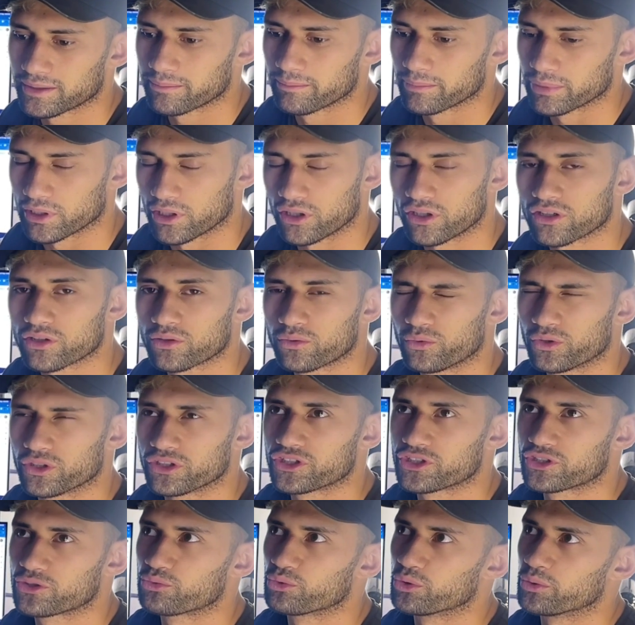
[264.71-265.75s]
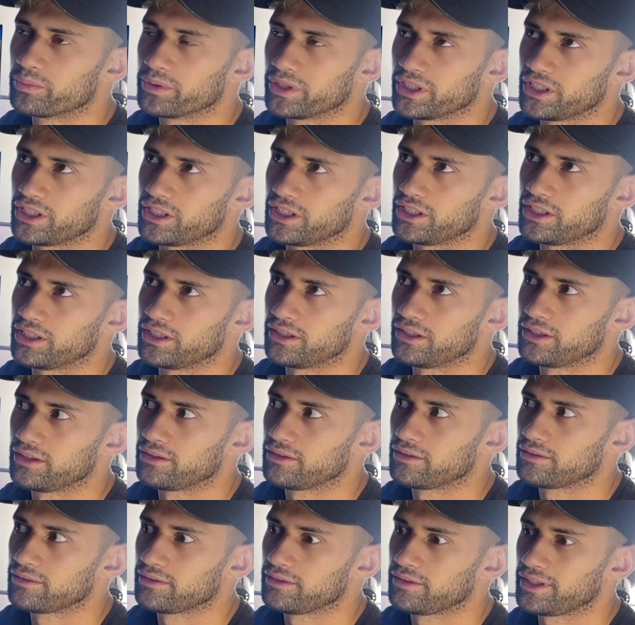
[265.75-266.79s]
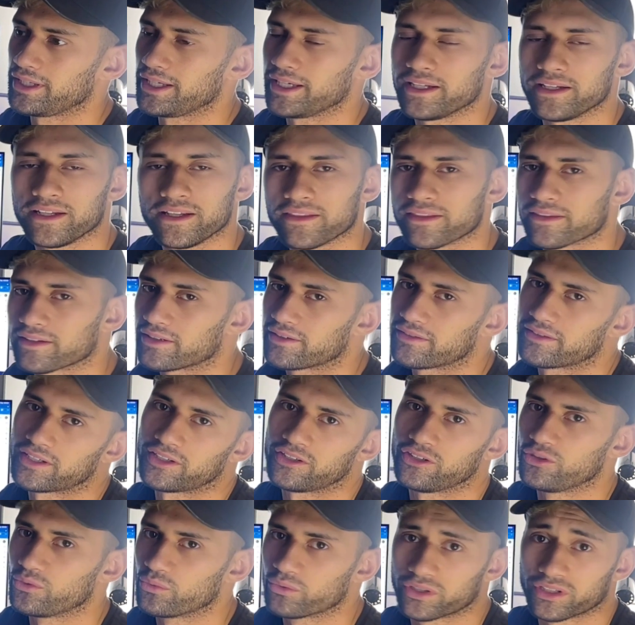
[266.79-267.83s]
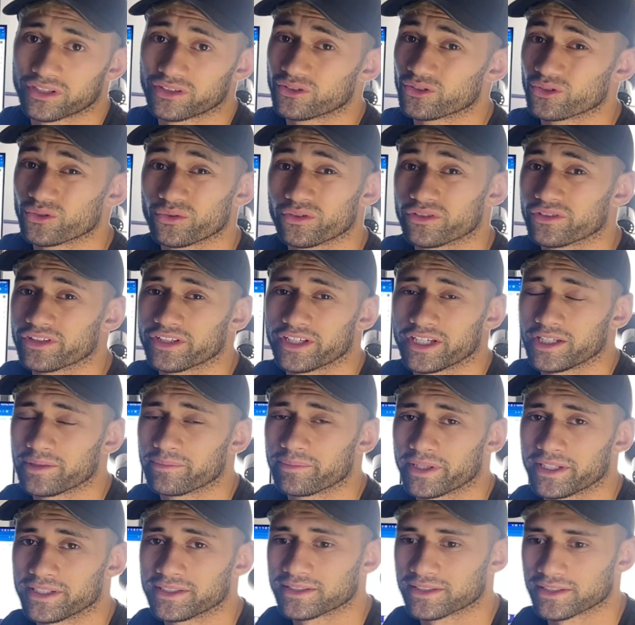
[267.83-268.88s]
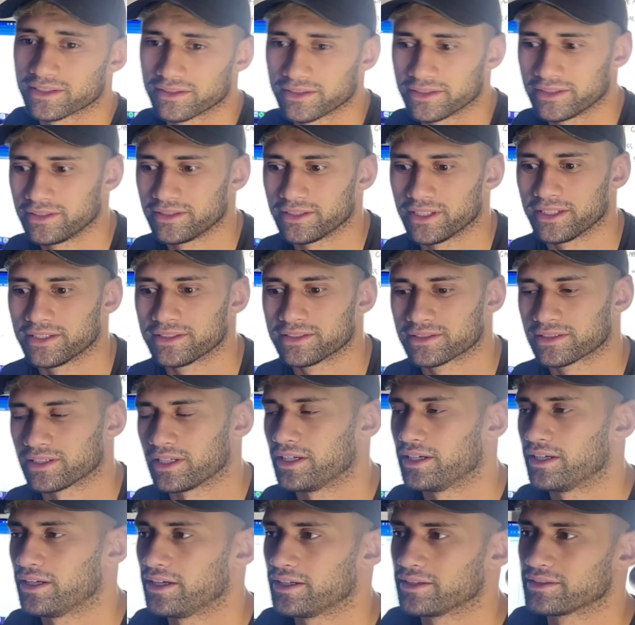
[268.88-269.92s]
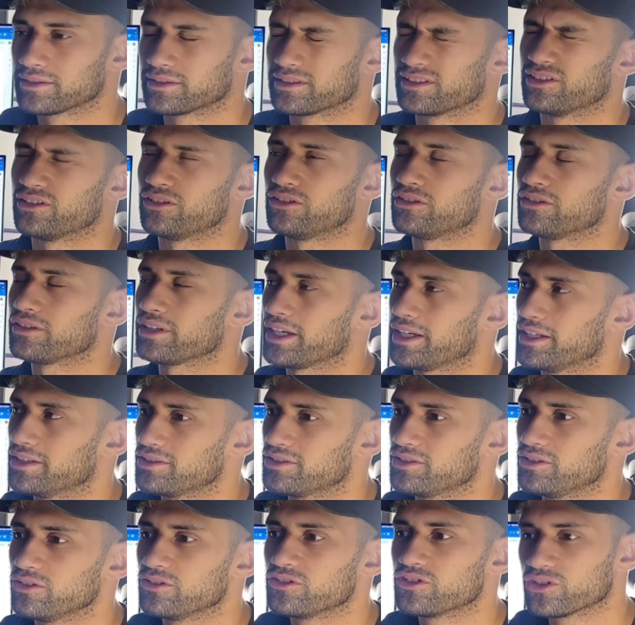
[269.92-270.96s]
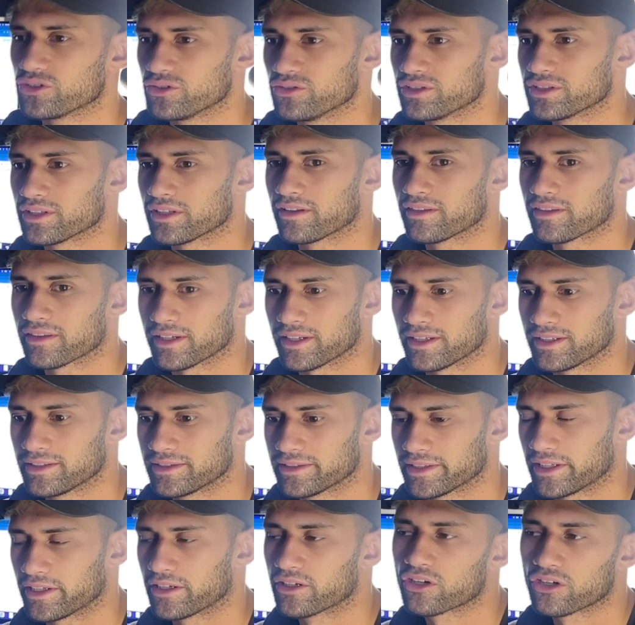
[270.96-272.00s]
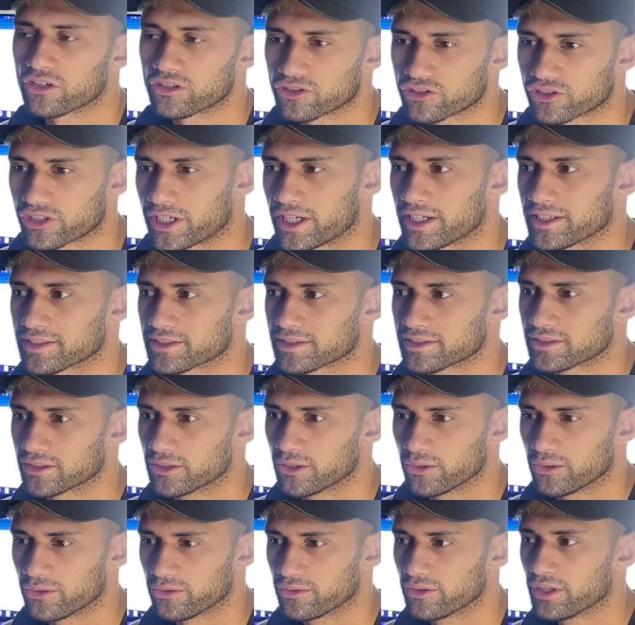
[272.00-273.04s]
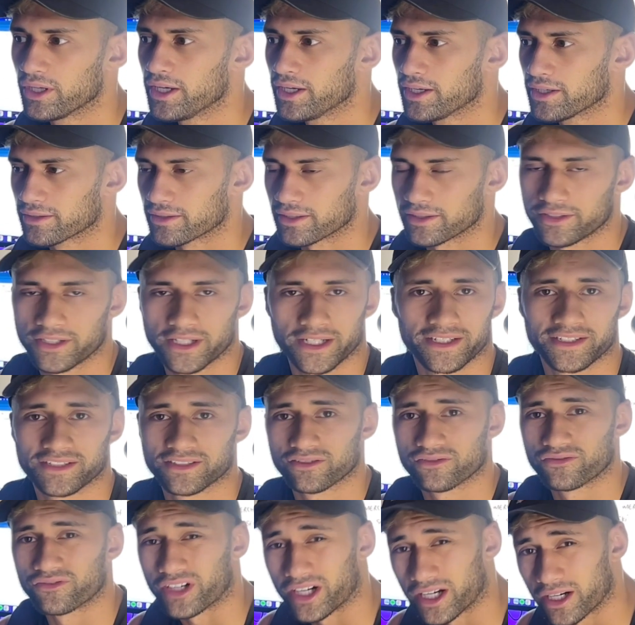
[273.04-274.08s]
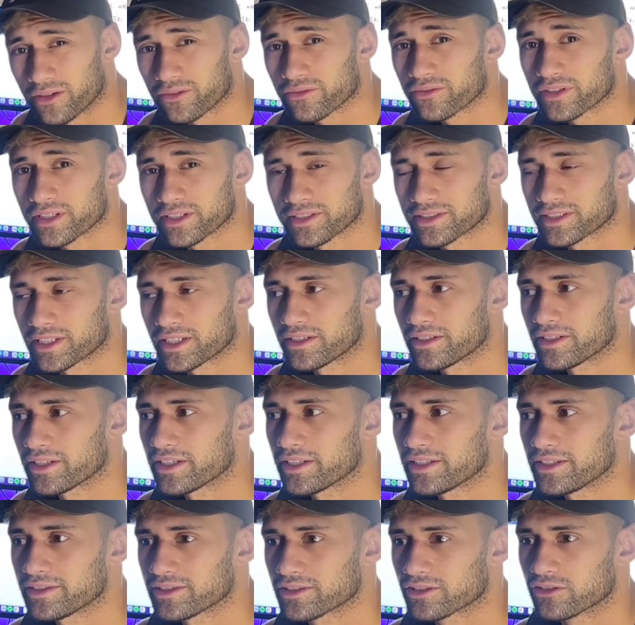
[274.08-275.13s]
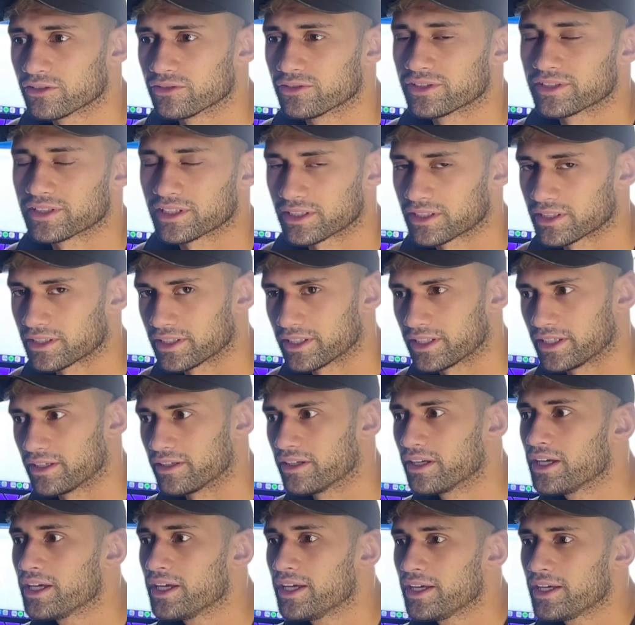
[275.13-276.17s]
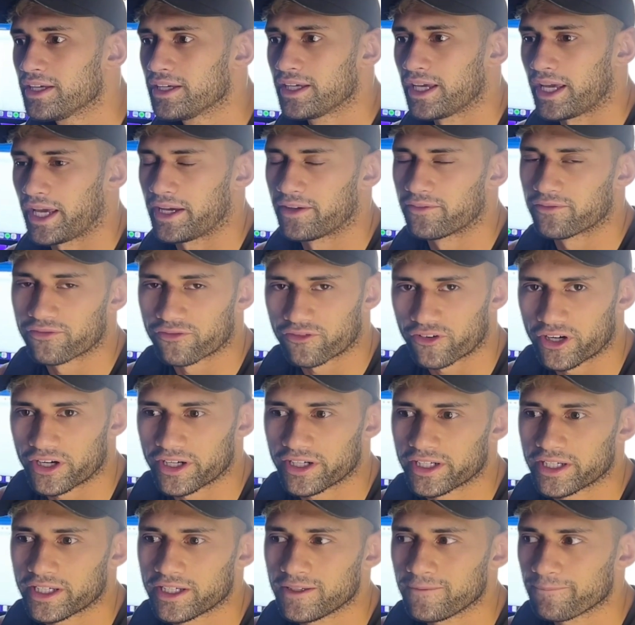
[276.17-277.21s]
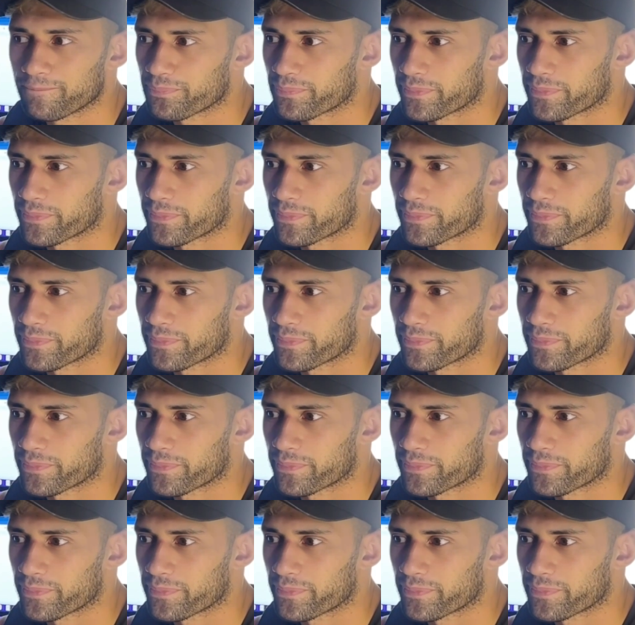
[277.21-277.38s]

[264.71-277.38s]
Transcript: block, which will be anything that you want to do on that, basically, as long as you're choosing things that are contrast to the days around the Sunday, so Saturday and Friday,